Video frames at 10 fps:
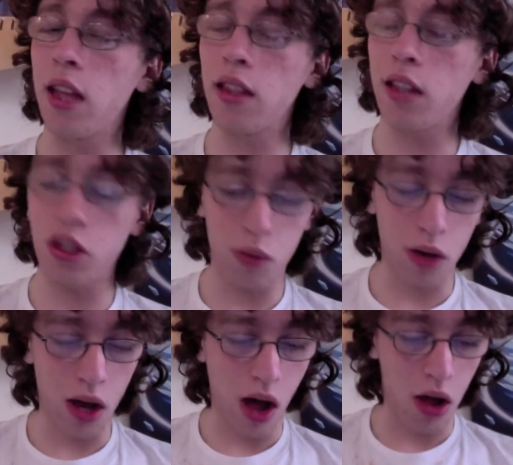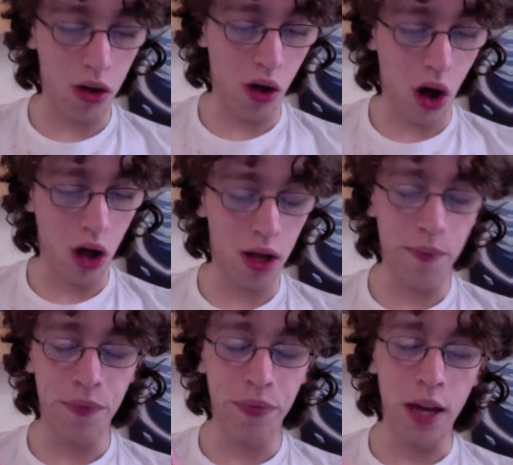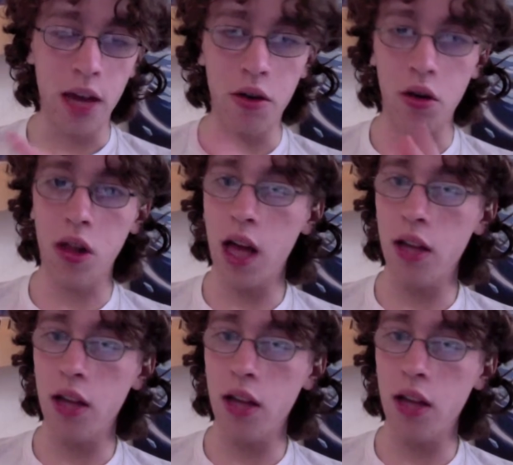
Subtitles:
And there's a lot of explaining in this chapter